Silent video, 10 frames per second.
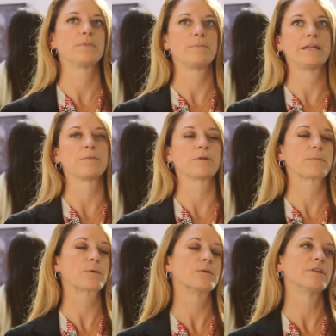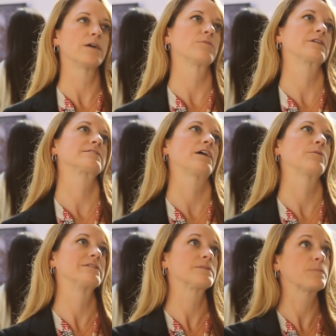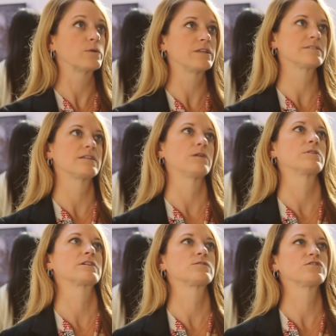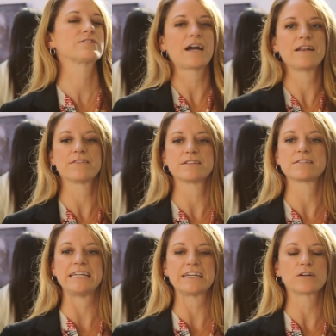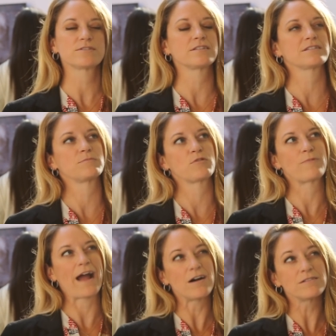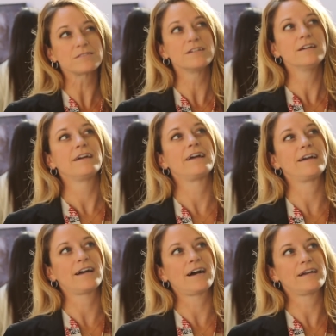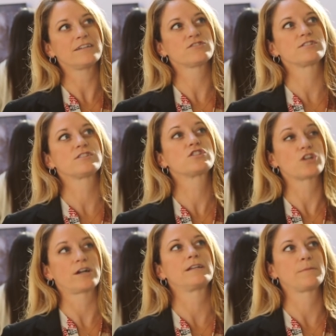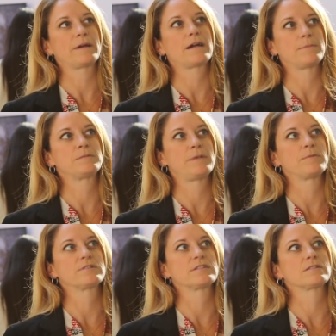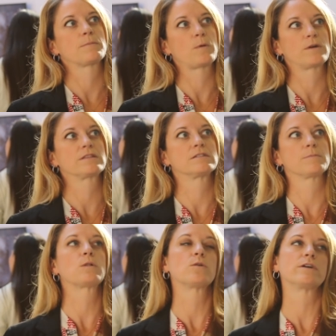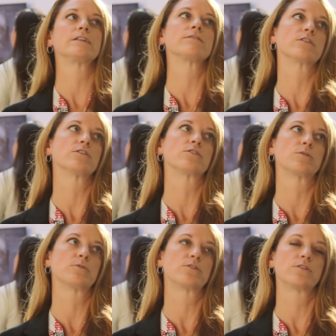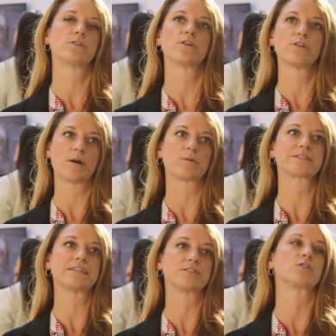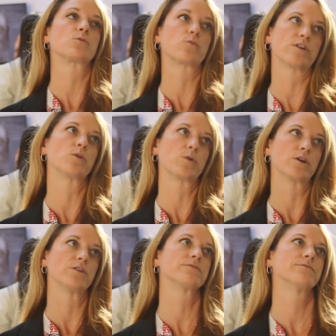being able to prune networks, how do I deploy these networks? So just kind of this ecosystem around AI is just starting to pick up to be able to support the deploying of real neural, neural networks into the real world.